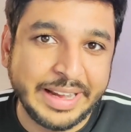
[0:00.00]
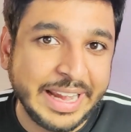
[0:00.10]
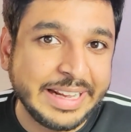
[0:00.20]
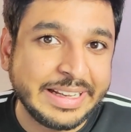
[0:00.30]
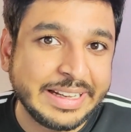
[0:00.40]

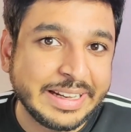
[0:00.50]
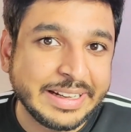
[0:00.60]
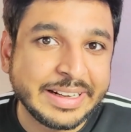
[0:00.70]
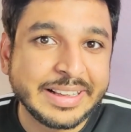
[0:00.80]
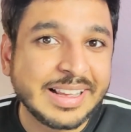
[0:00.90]
It
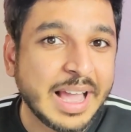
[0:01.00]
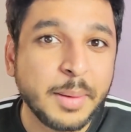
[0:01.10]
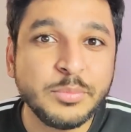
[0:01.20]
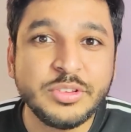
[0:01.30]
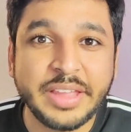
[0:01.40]

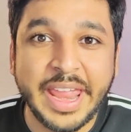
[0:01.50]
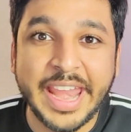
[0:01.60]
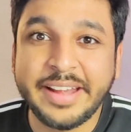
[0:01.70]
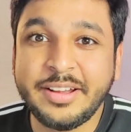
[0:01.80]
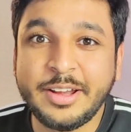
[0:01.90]
comes
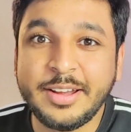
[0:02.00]
at